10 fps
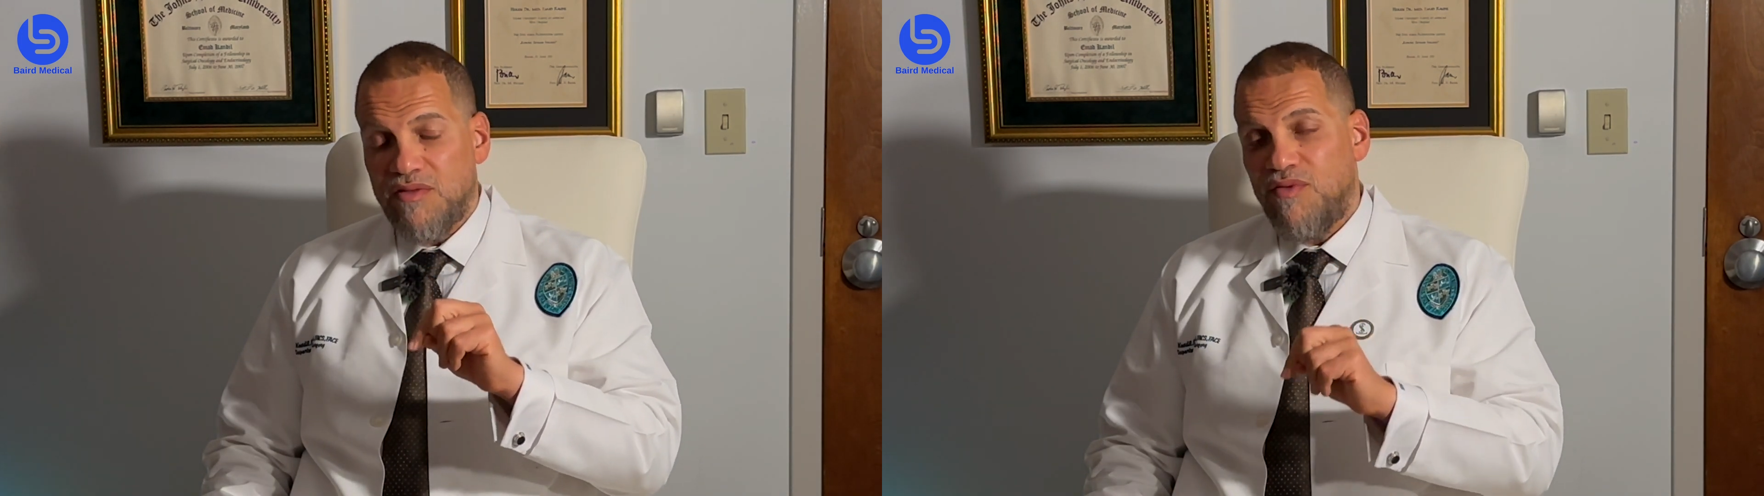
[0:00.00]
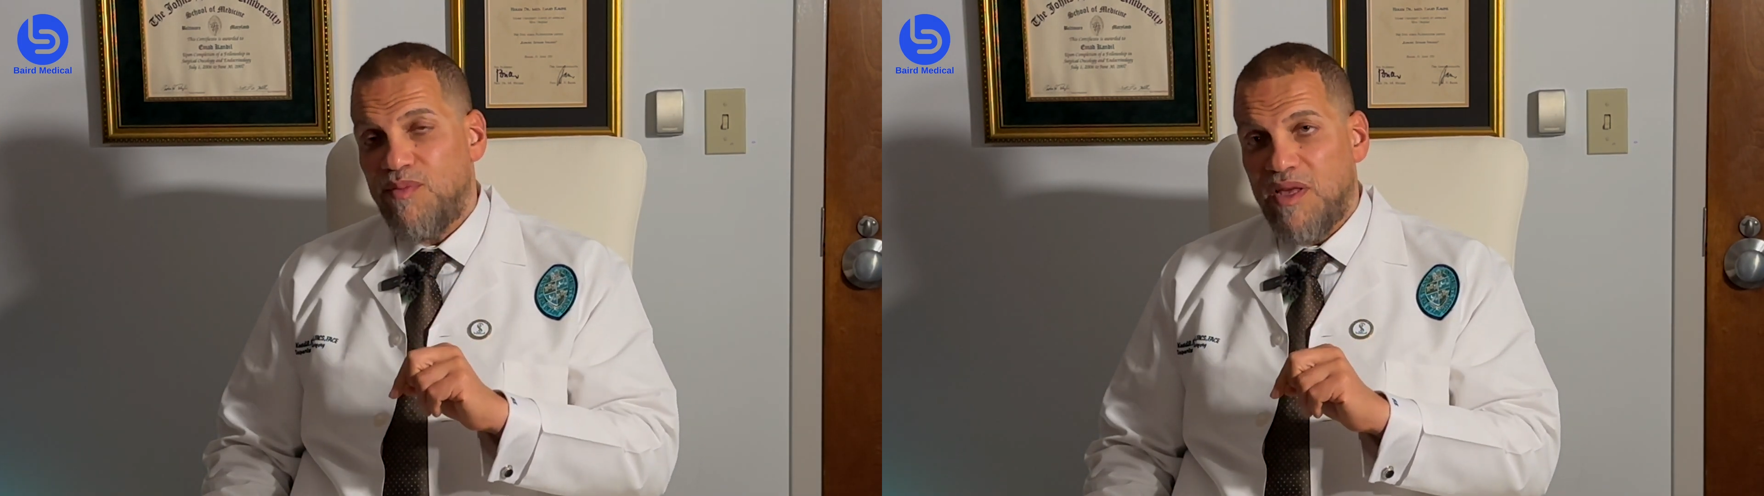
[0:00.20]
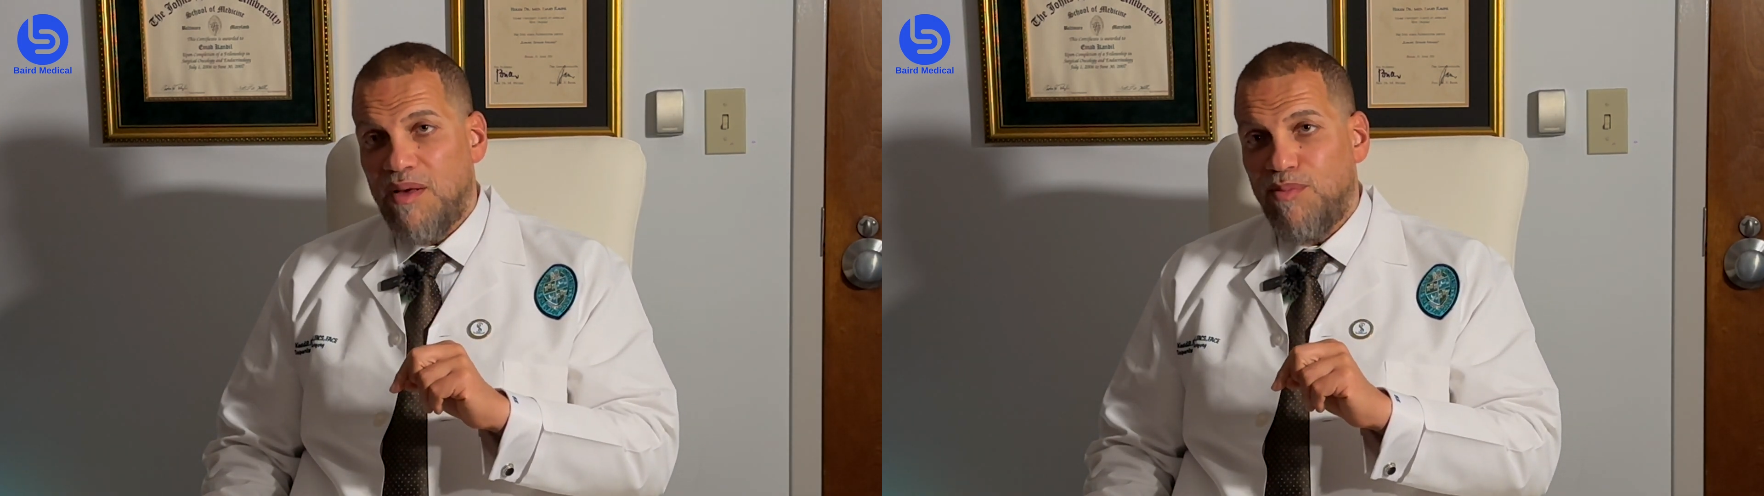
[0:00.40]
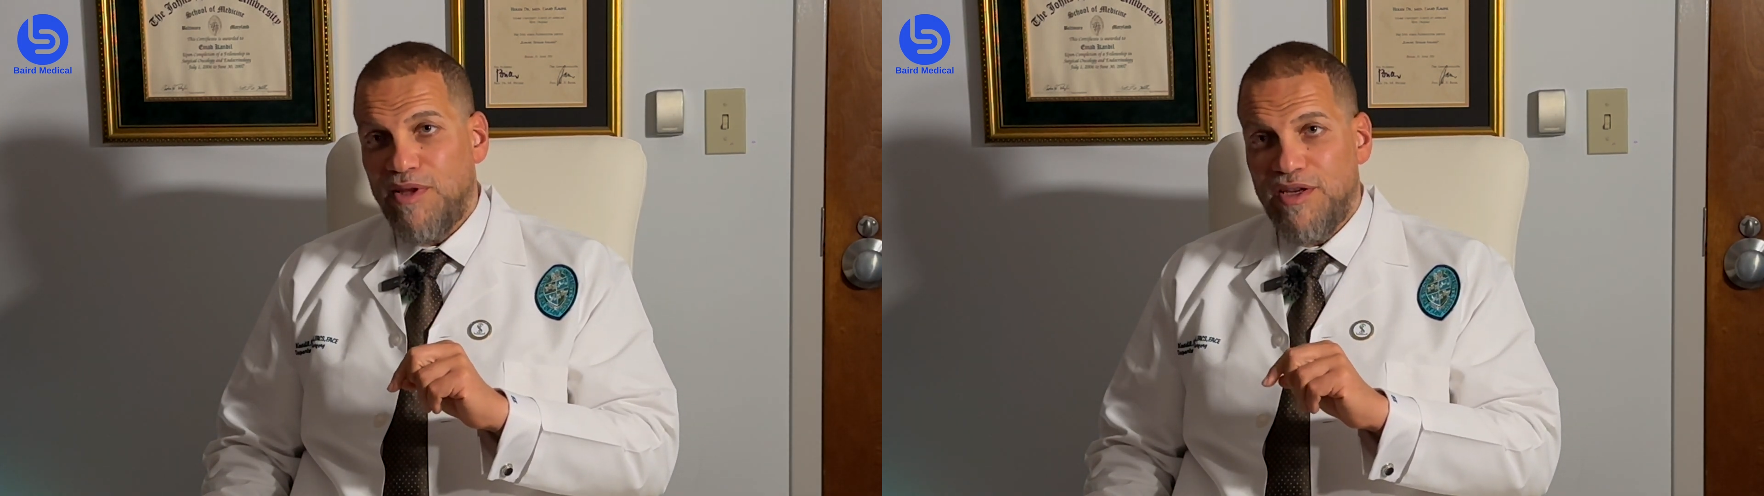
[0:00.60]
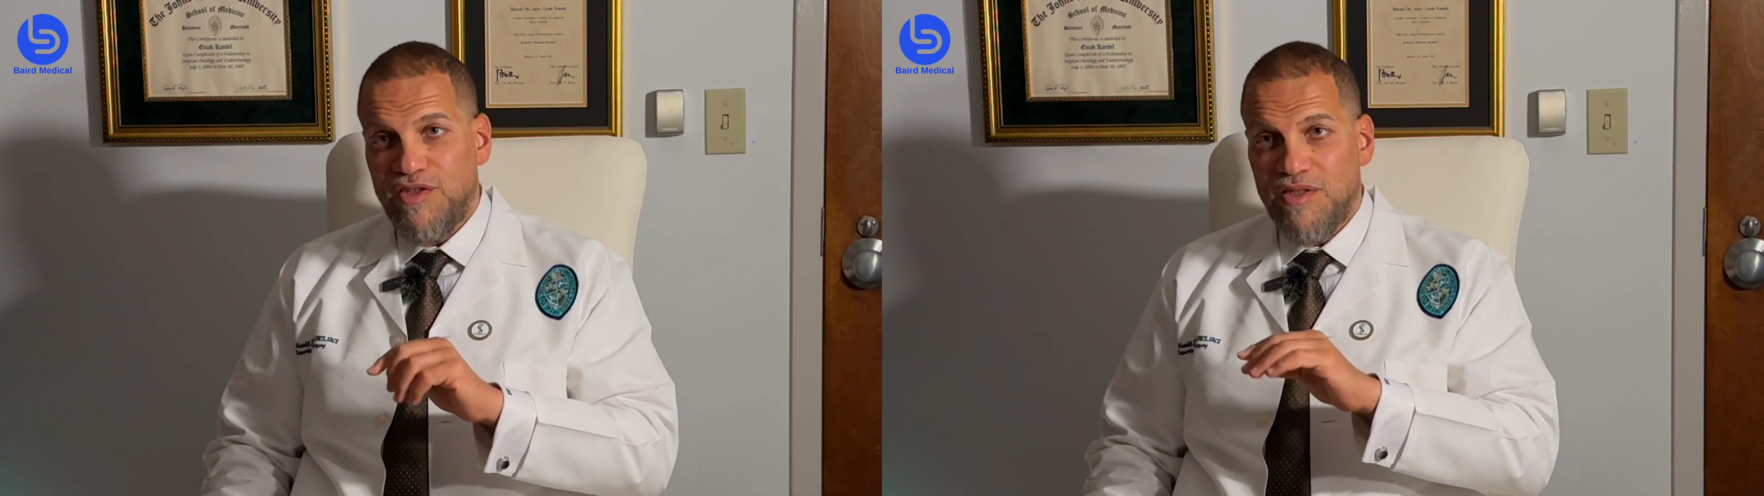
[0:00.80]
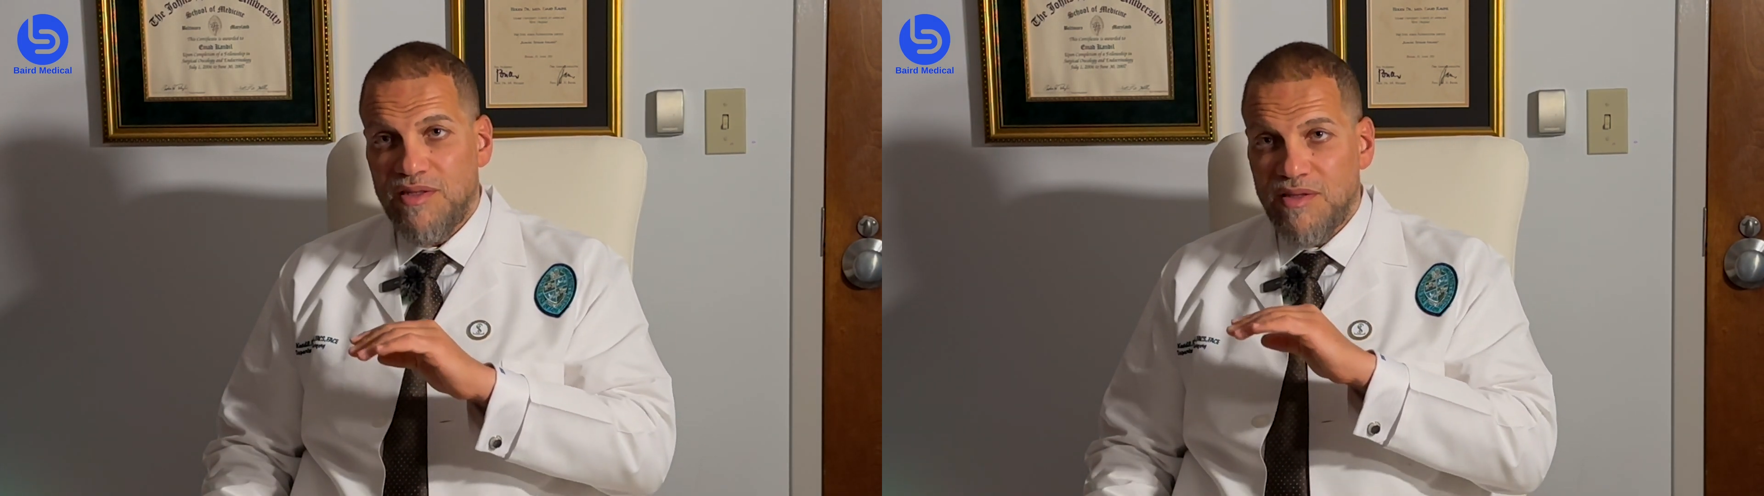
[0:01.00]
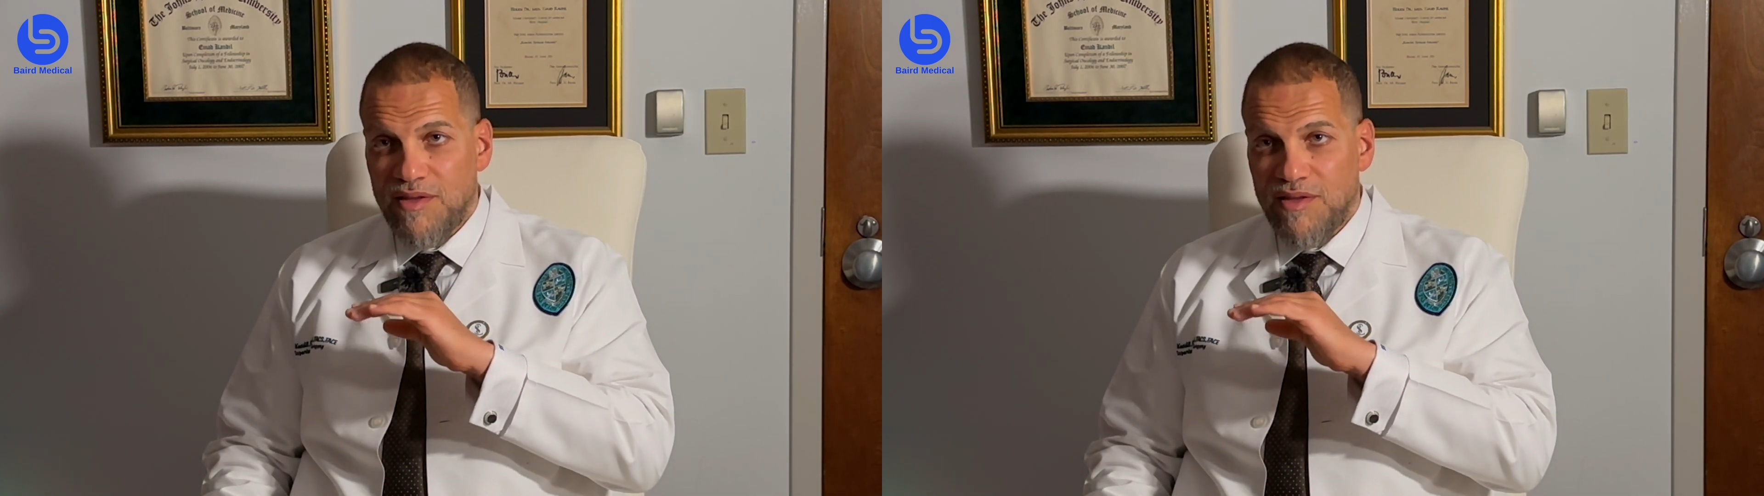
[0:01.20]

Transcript: from the ablation